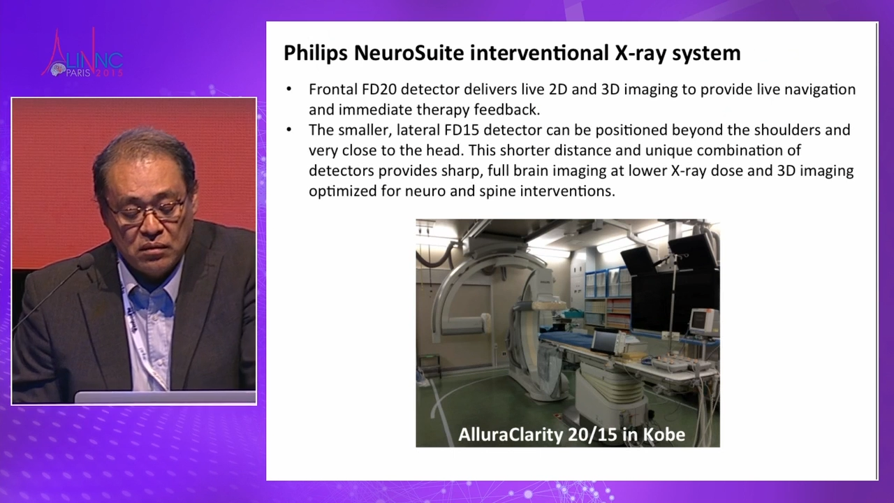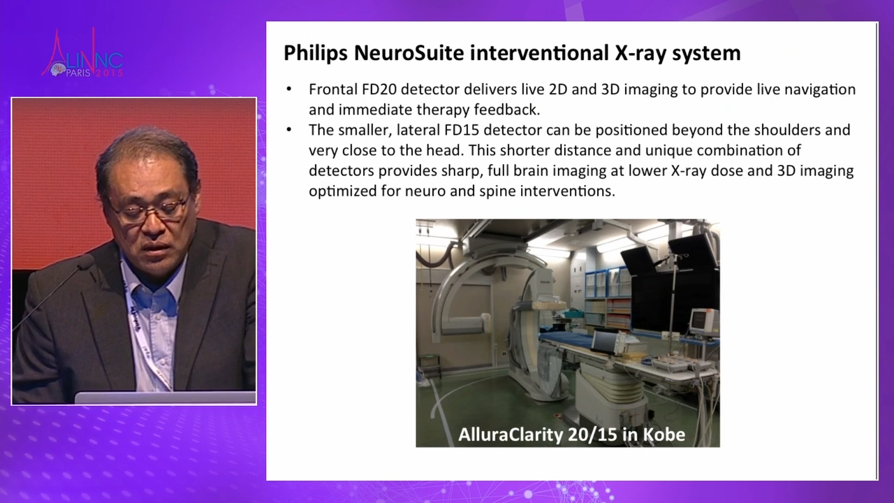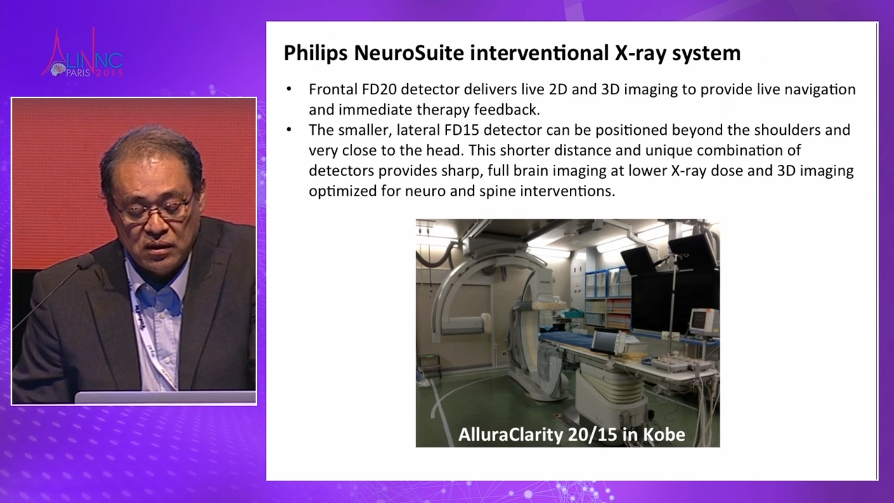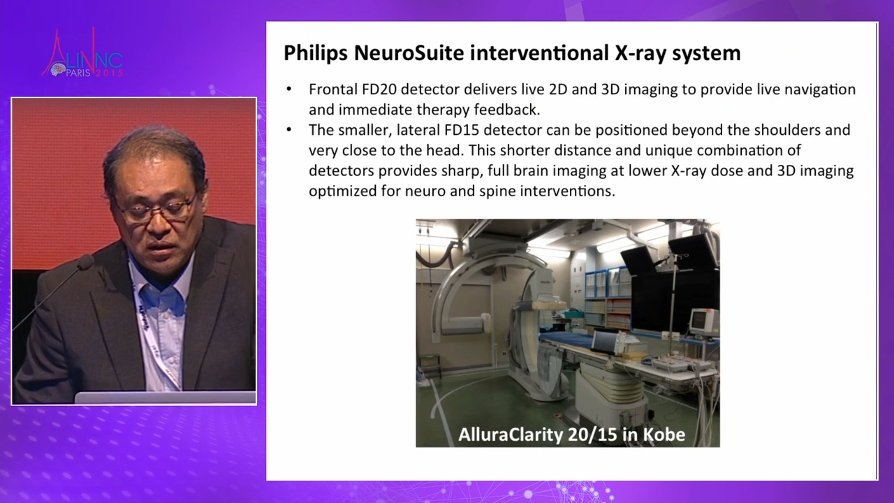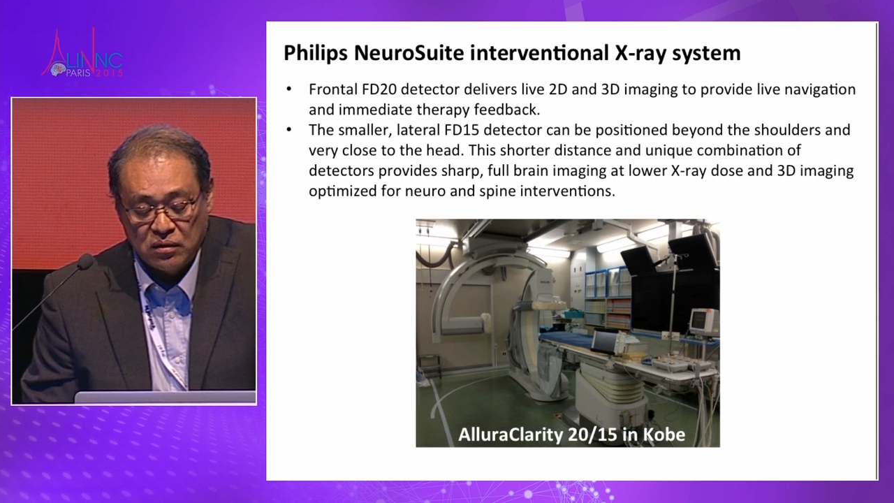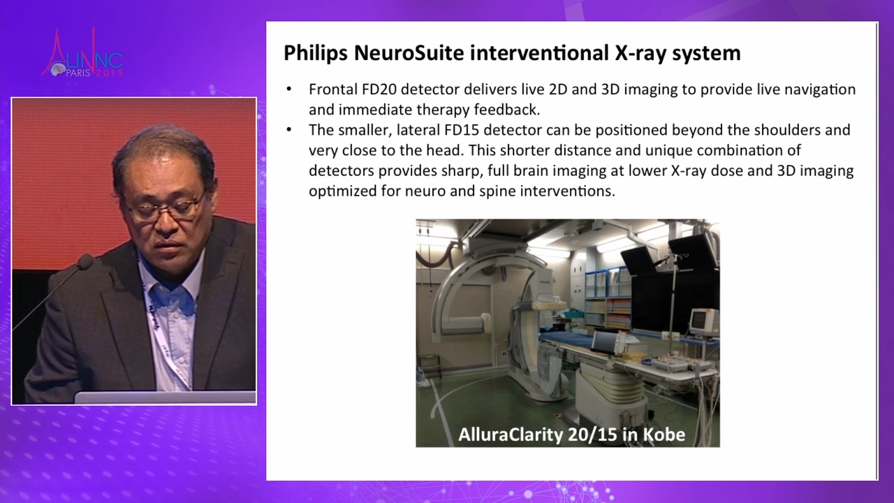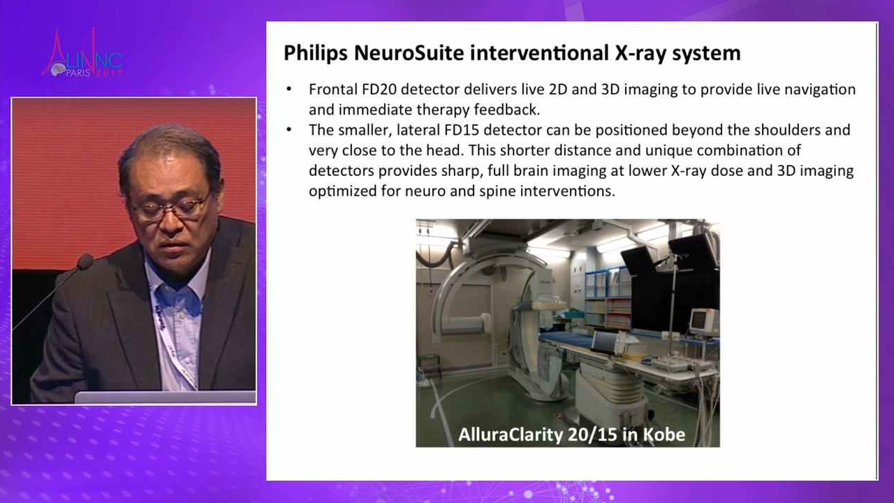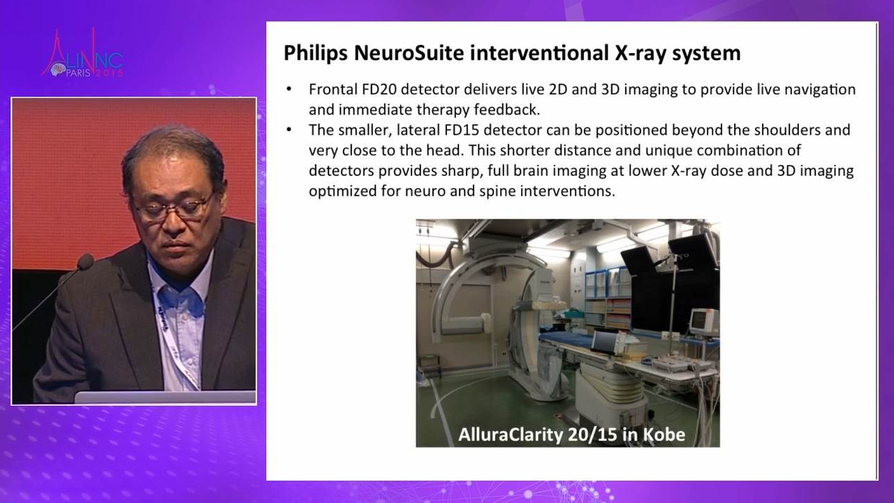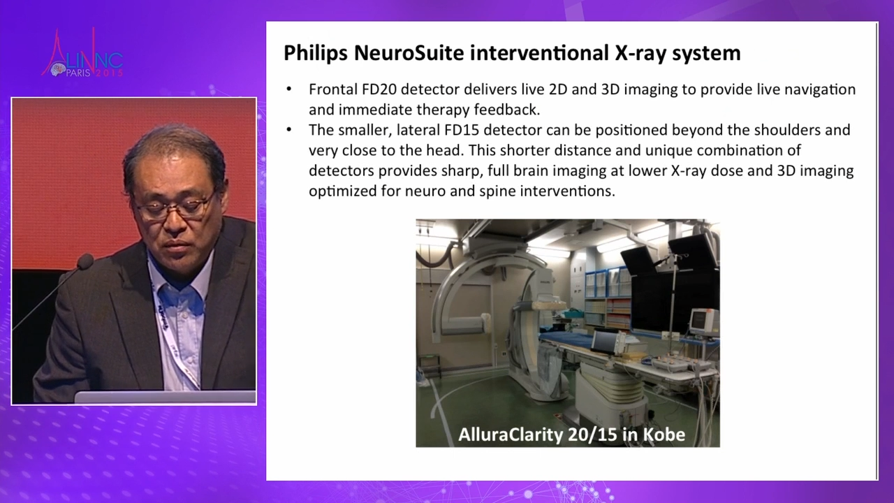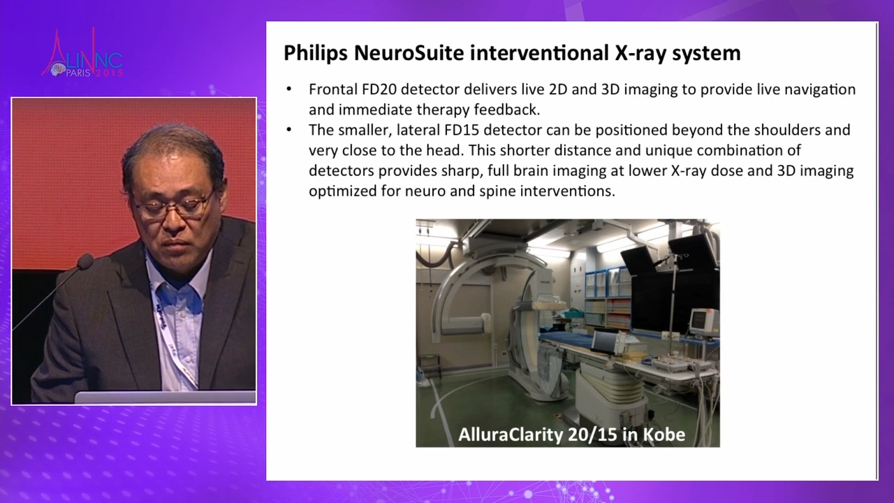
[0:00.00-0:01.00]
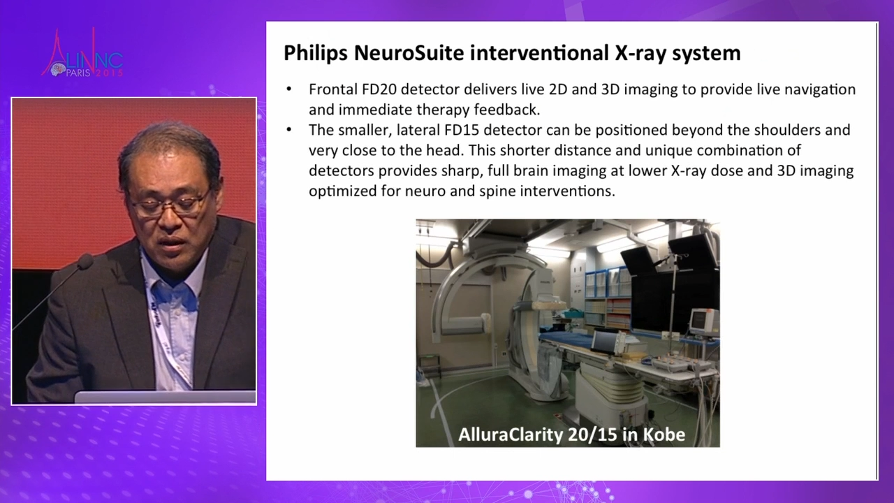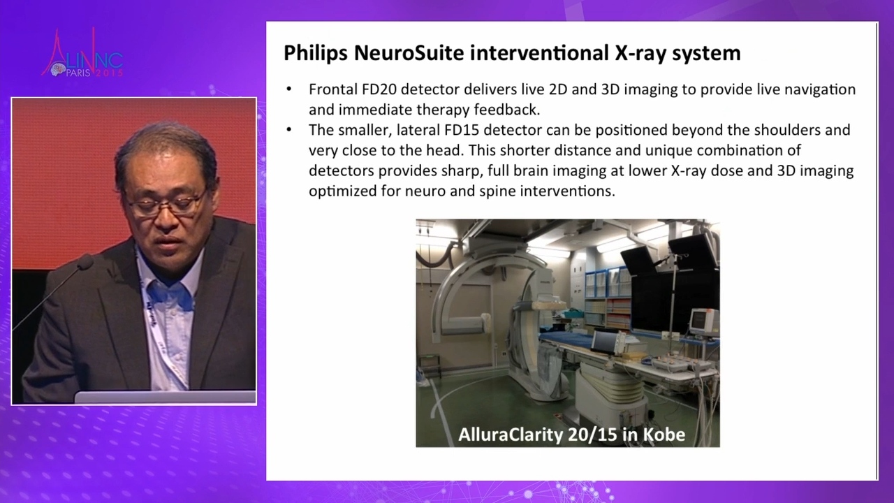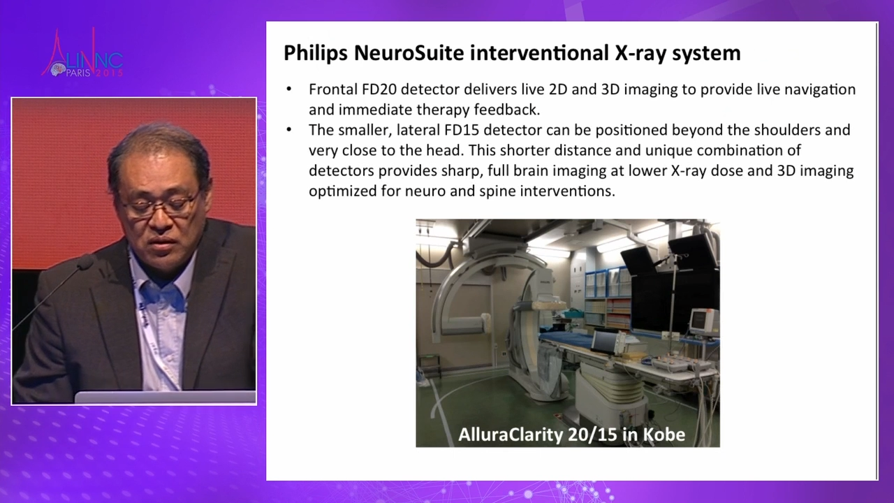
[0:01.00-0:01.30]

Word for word: our detectors provides